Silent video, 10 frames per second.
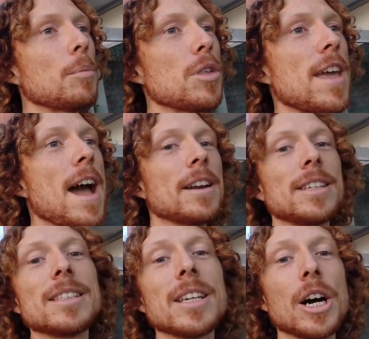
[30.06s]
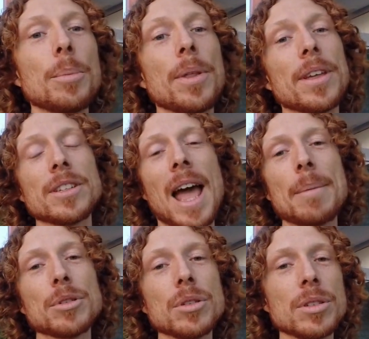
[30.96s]
Without his help, there's
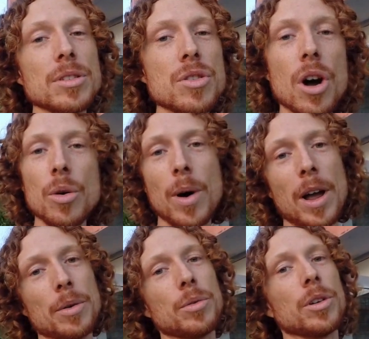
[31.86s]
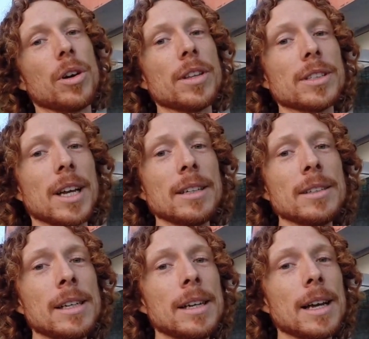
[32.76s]
absolutely no way we would have got this done.
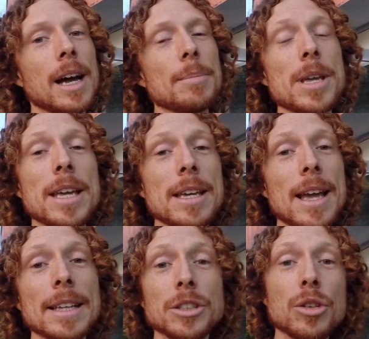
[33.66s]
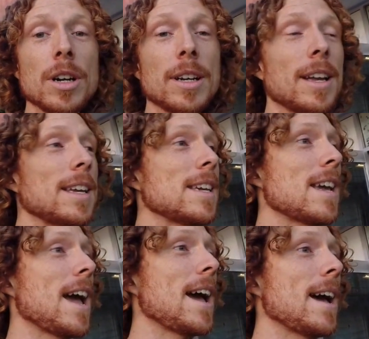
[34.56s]
He has a truck, he
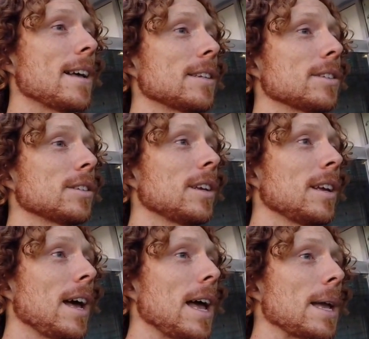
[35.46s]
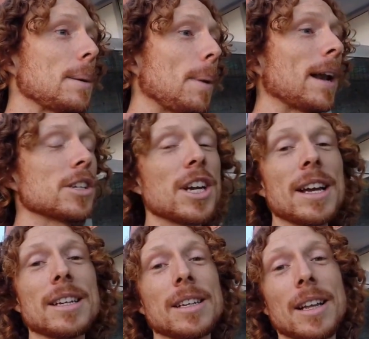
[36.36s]
has a pallet
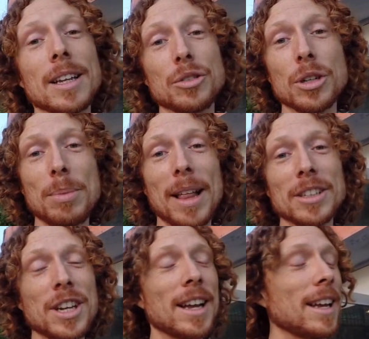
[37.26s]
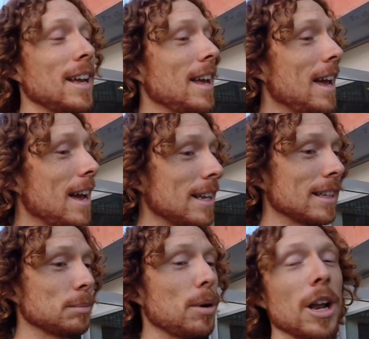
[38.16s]
jack, electronic pallet jack, and he
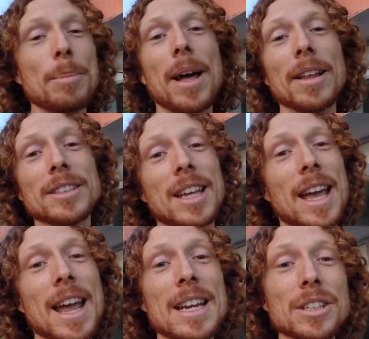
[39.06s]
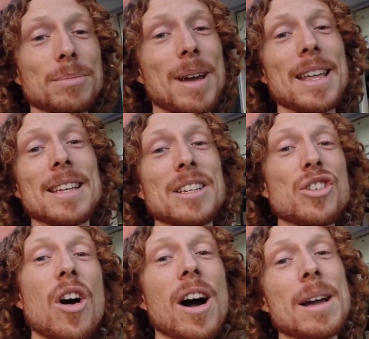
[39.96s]
has a pile of pallets, and it just made the
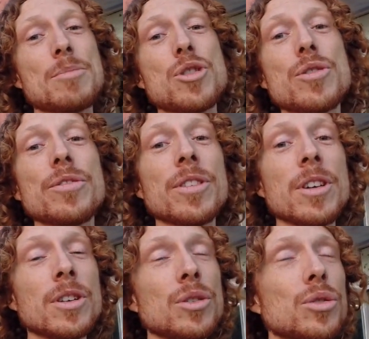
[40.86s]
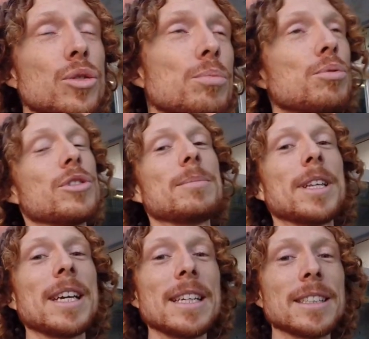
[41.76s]
entire move
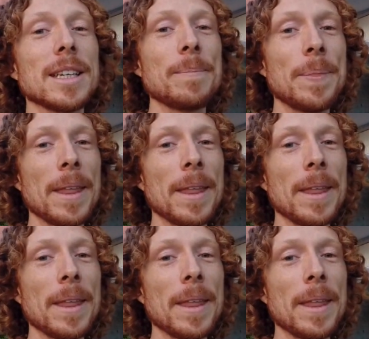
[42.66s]
supremely easy.